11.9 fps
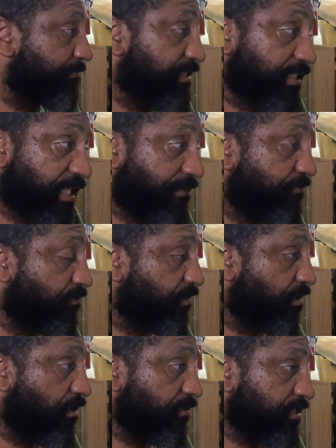Did that for a
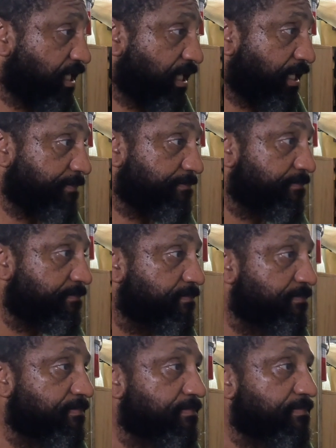long time.
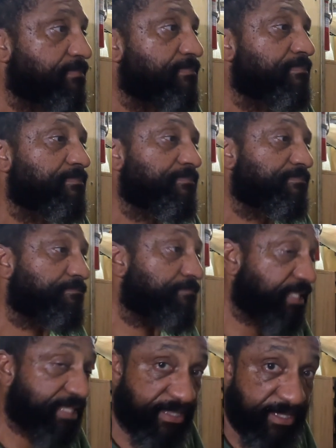
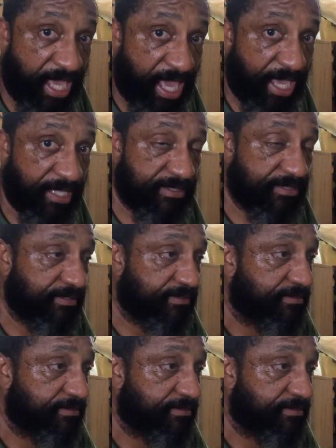But that